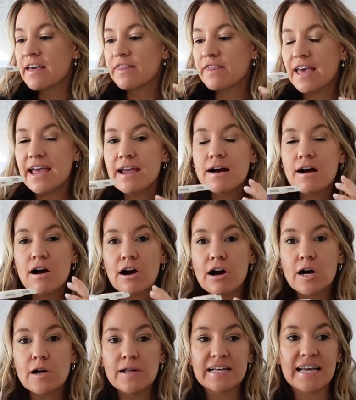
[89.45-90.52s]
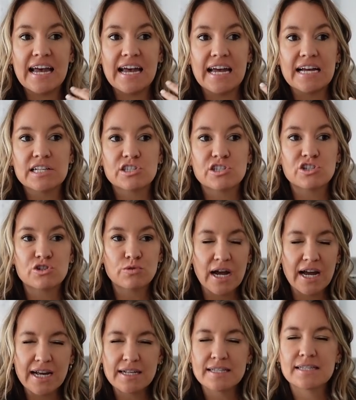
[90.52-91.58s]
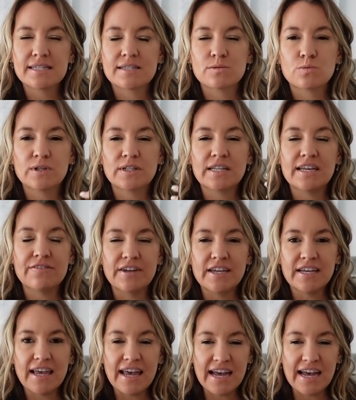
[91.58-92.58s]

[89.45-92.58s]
They are like a stress relieving,